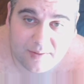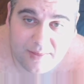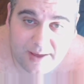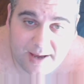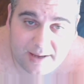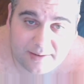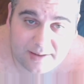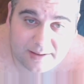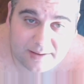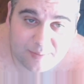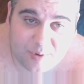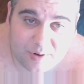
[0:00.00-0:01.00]
that
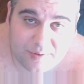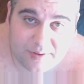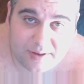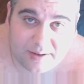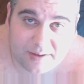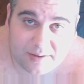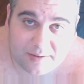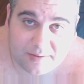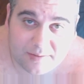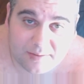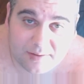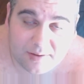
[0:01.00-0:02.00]
the poor thing
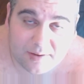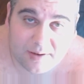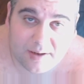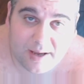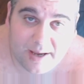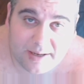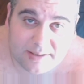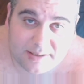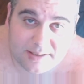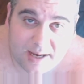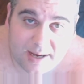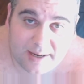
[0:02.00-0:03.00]
had to
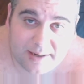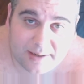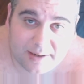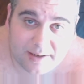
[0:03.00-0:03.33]
die